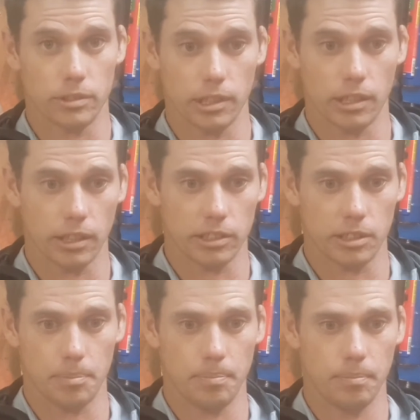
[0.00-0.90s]
It's
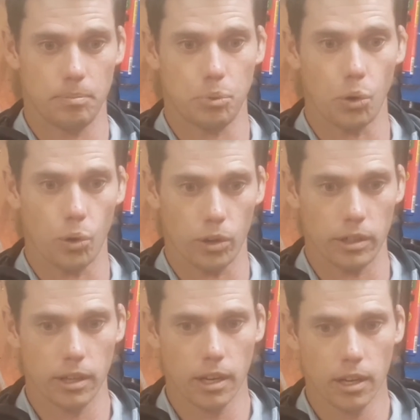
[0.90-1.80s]
a
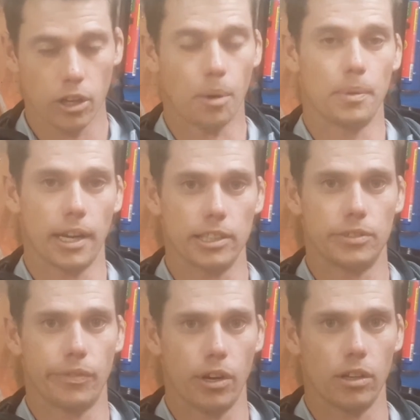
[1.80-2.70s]
broad
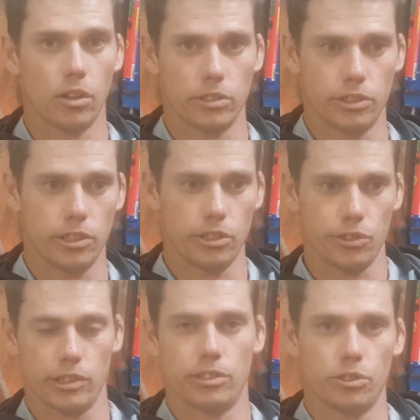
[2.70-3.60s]
combination fertiliser that
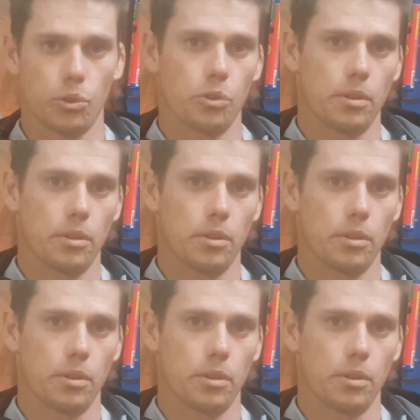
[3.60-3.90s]
addresses all